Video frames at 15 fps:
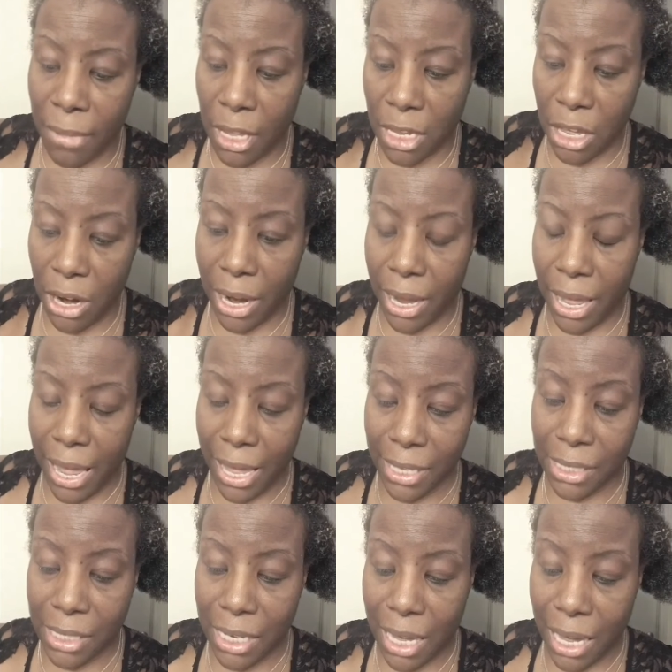your
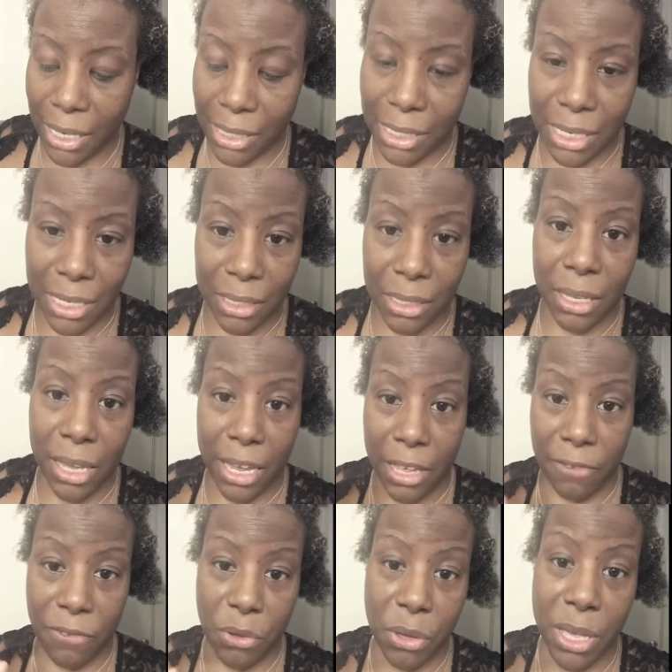antioxidants, like
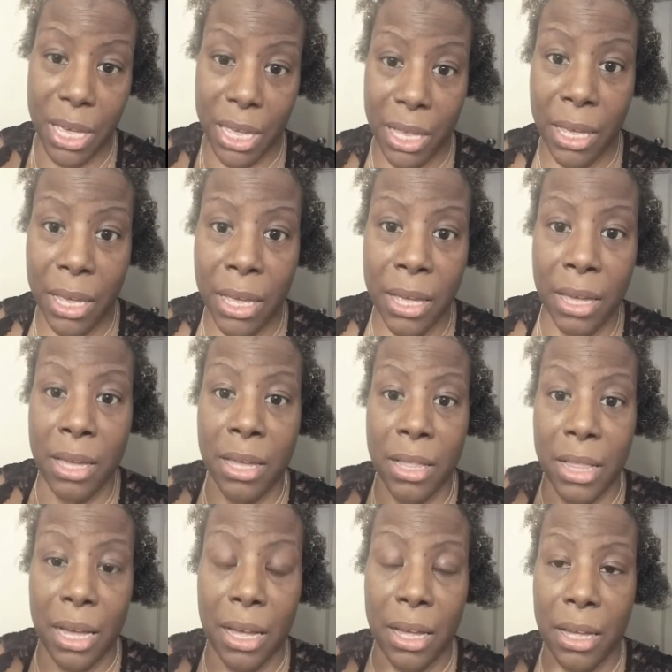if you get
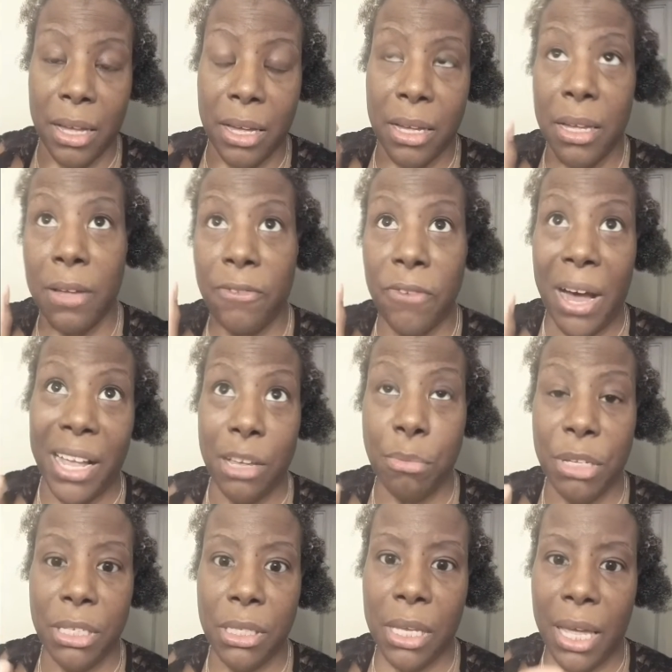the
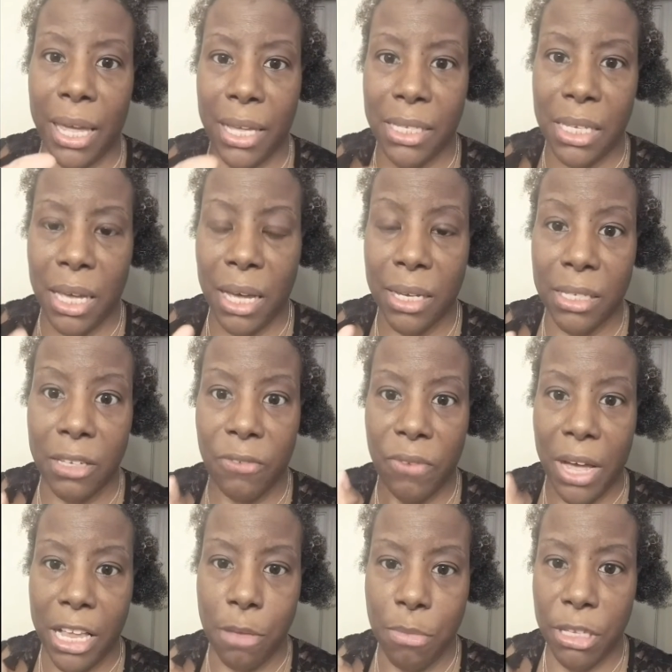vitamins, the antioxidant
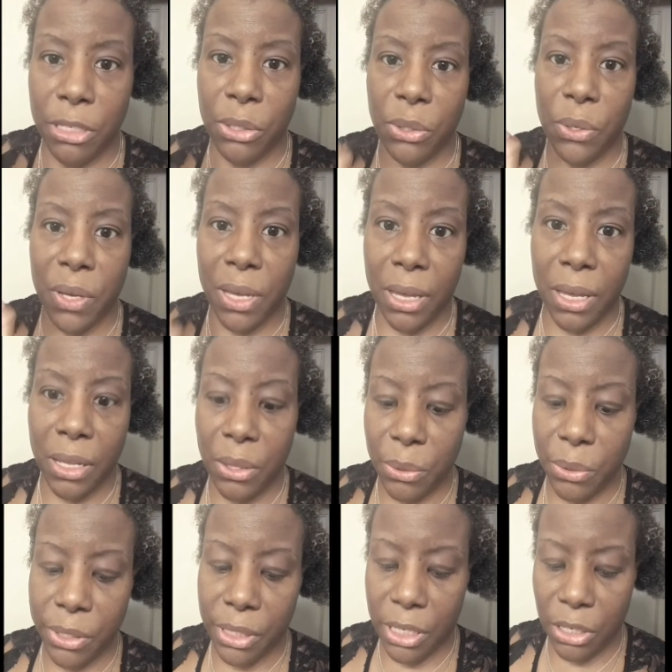vitamins, you can get
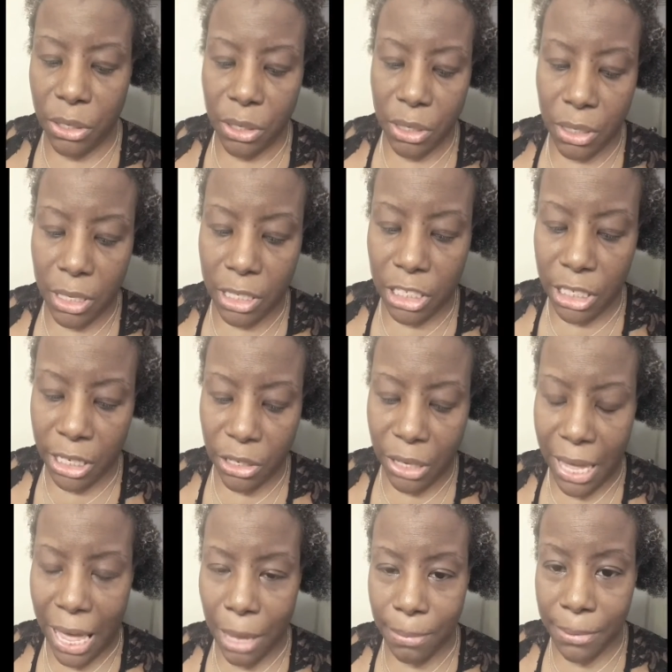those, and the gel
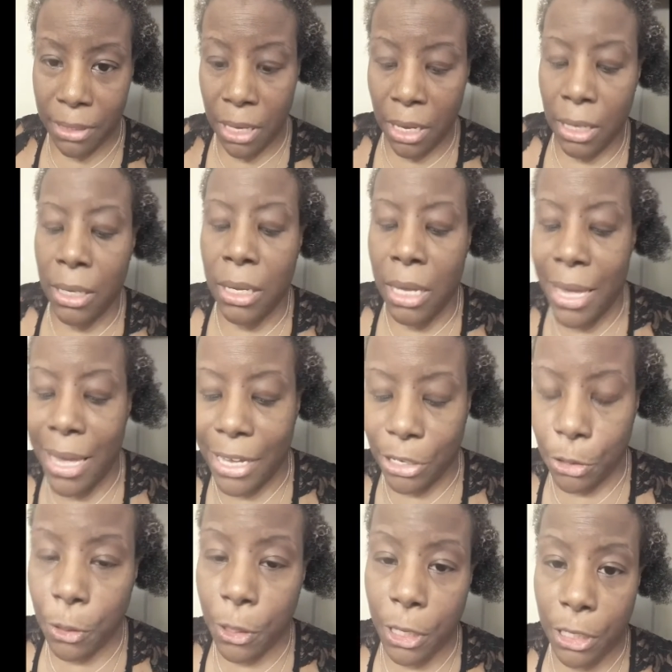caps,
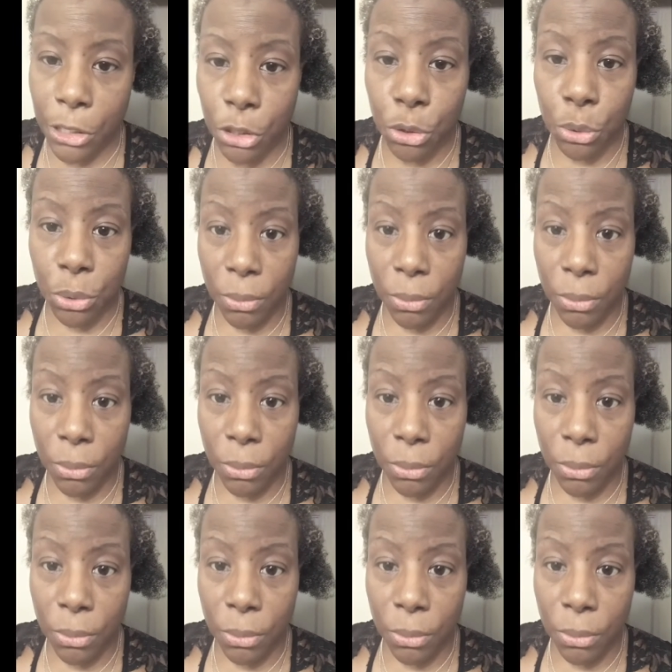and you can,